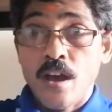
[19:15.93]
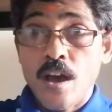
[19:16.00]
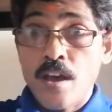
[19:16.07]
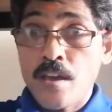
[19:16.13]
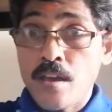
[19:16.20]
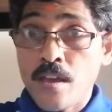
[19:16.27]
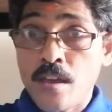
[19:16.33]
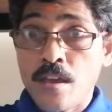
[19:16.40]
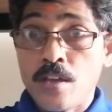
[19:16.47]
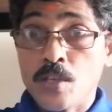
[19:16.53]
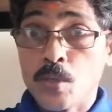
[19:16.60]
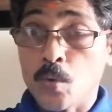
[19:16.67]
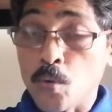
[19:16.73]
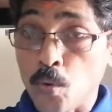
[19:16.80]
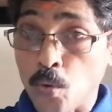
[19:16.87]
I
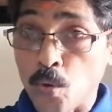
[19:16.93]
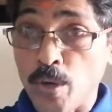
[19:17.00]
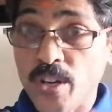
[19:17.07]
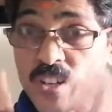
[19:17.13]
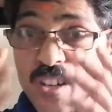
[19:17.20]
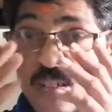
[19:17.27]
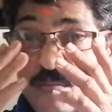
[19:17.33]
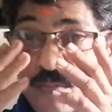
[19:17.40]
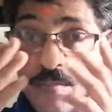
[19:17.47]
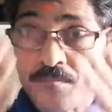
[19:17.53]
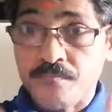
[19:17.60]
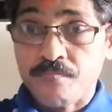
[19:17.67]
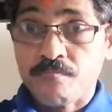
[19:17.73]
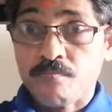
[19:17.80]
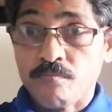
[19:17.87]
school going time,
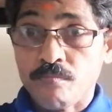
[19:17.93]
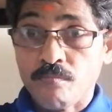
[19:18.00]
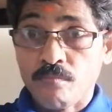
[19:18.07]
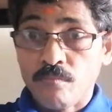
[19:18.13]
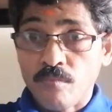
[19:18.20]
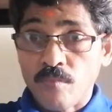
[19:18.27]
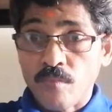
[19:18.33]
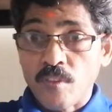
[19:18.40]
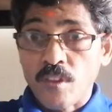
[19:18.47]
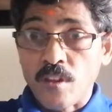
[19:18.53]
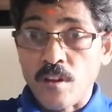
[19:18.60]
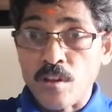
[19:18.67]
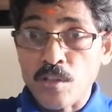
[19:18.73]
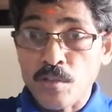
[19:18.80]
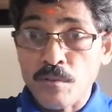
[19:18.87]

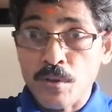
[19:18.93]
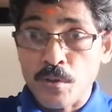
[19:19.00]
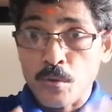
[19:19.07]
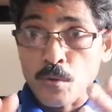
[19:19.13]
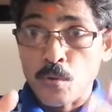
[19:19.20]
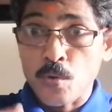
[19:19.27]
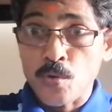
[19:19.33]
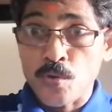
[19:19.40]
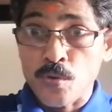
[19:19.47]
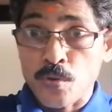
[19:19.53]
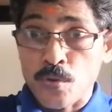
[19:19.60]
on the road,